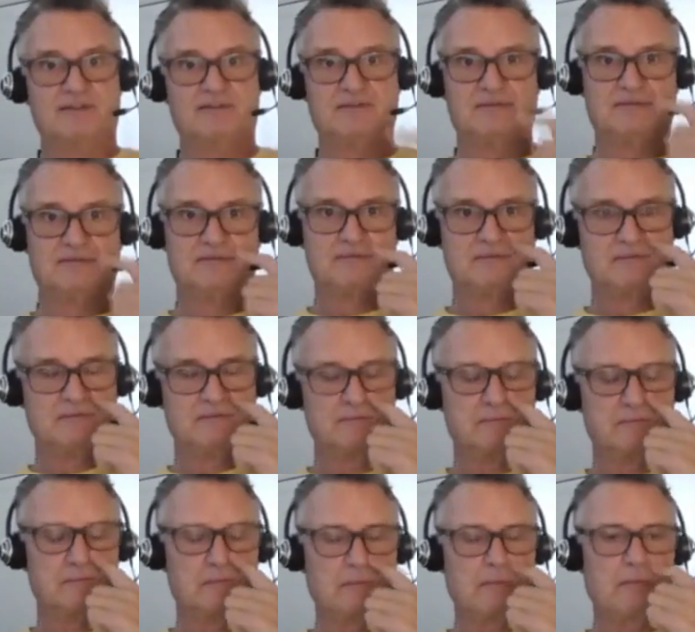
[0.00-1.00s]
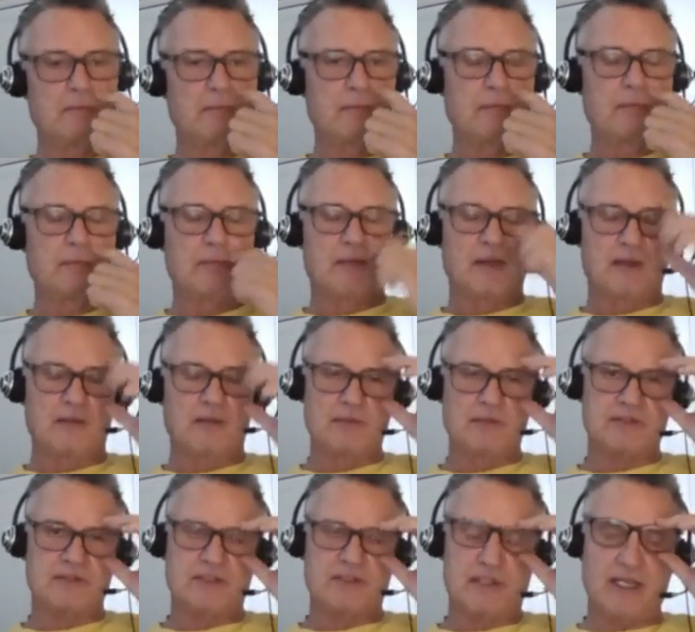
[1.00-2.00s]
But today you're not dumb either.
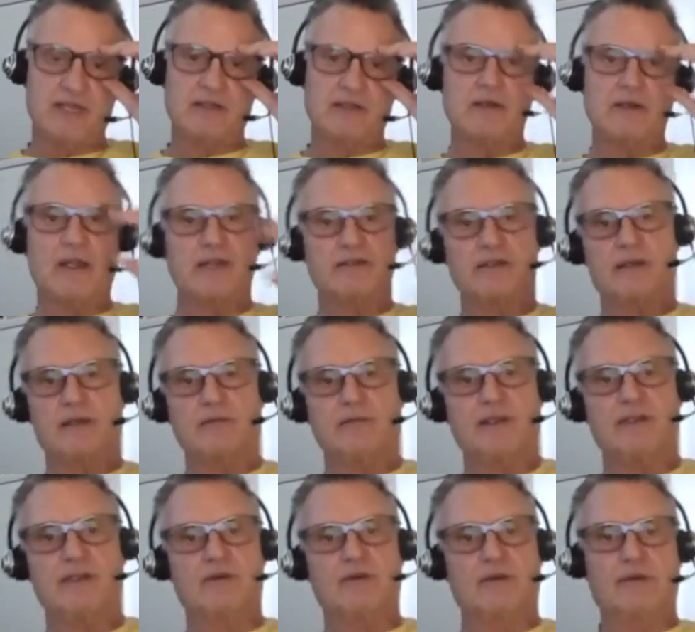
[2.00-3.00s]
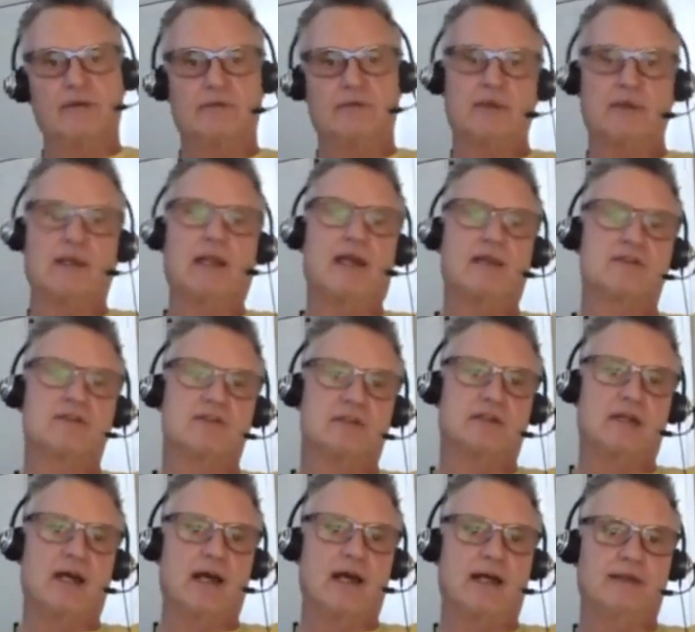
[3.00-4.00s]
You realize that God has judged you at
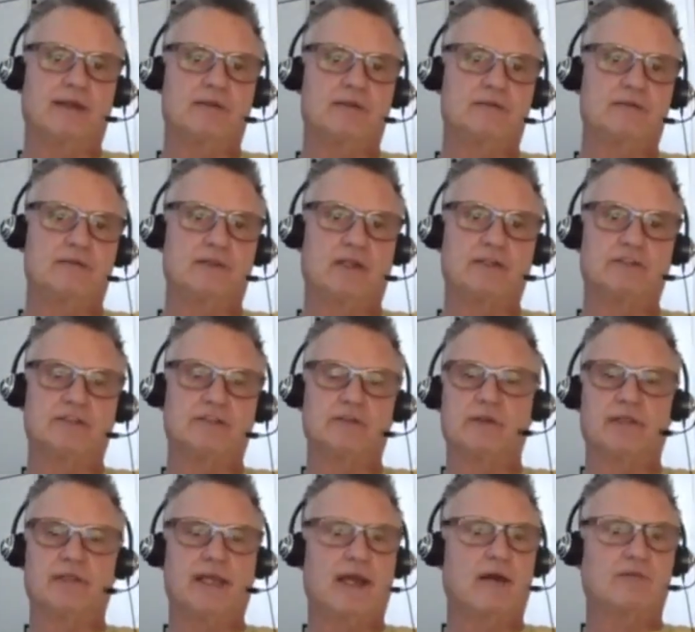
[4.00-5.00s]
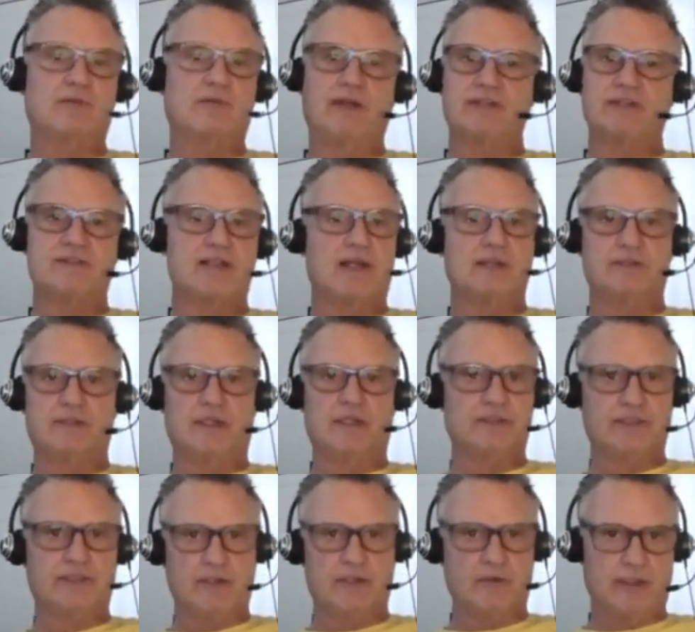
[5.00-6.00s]
Calvary. He's not judging you anymore.
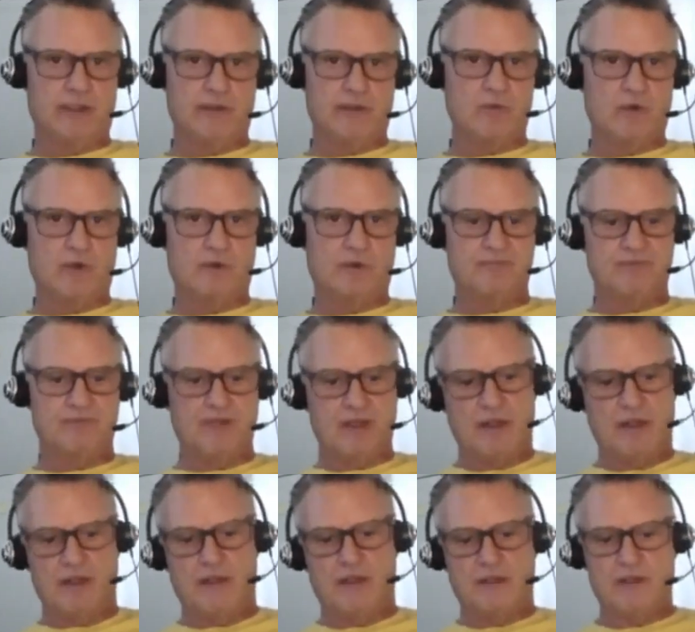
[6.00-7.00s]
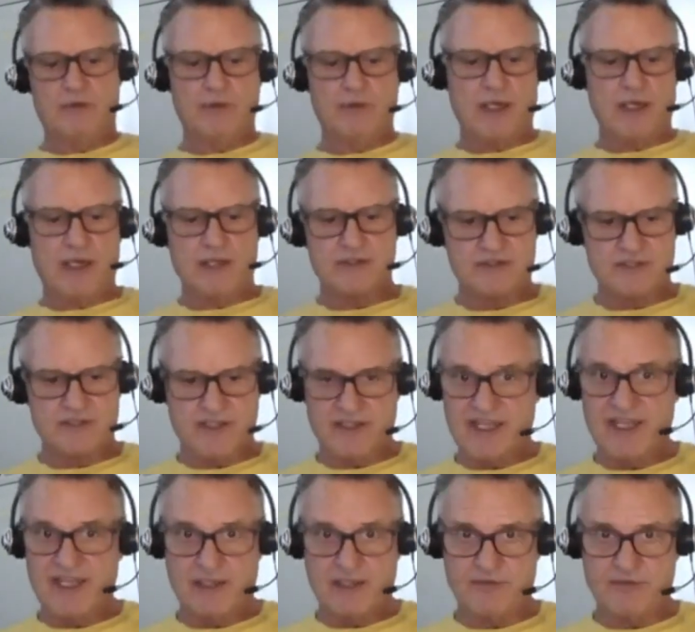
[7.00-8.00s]
You realize today that God has never
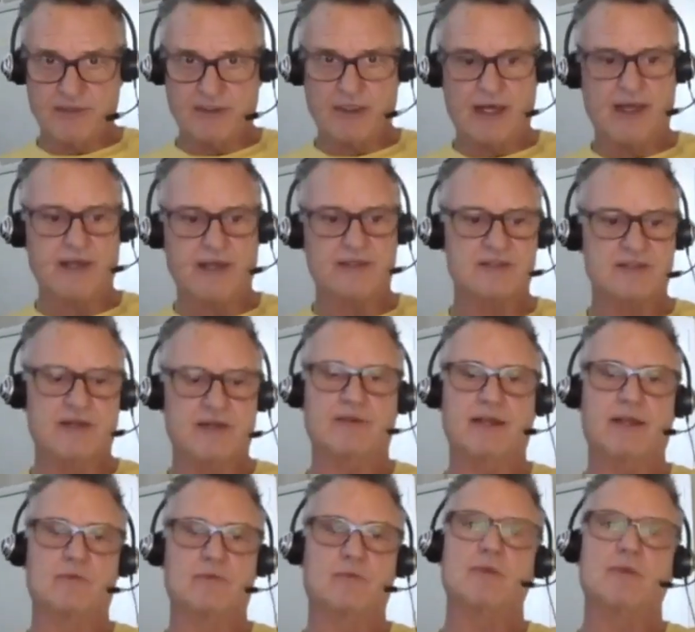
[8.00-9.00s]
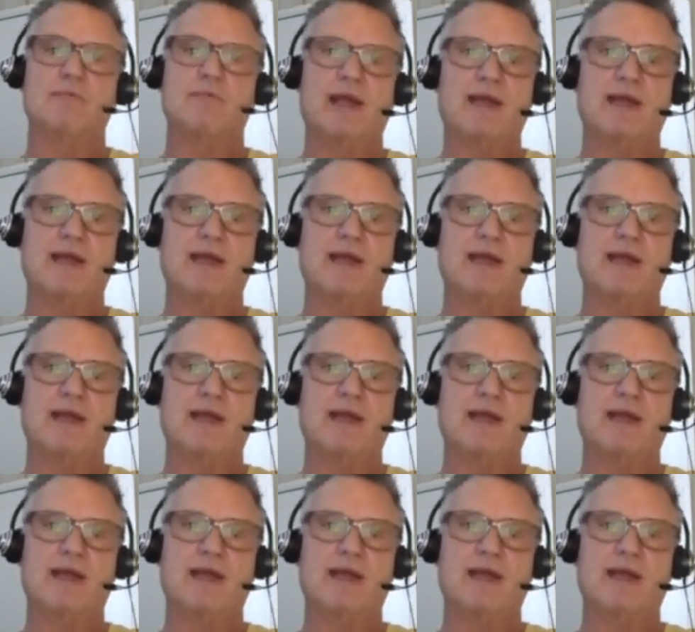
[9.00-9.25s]
had one bad thought about you.